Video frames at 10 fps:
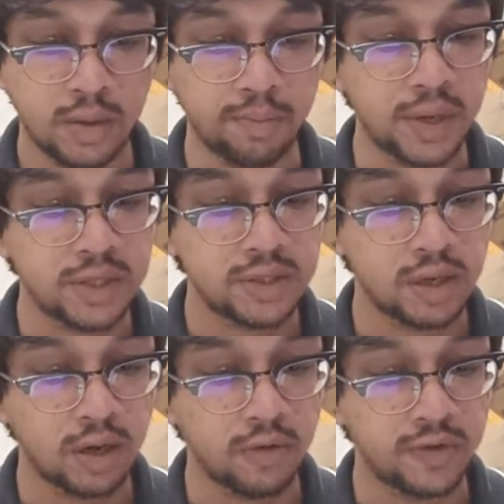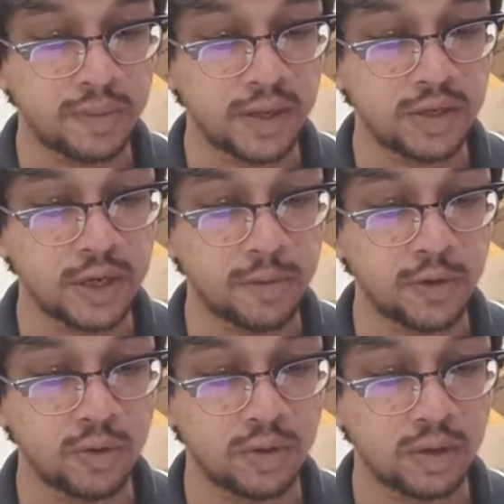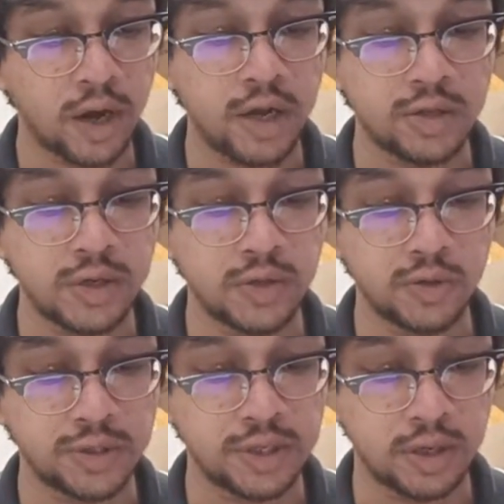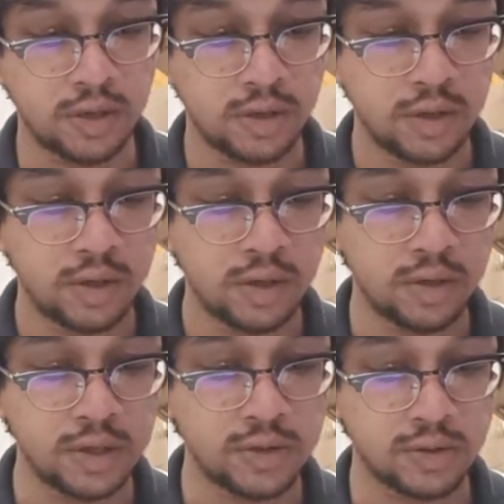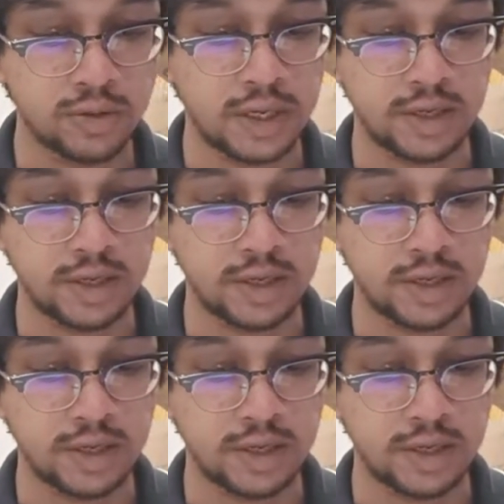Best Female Debut, Gayatri Joshi. This was at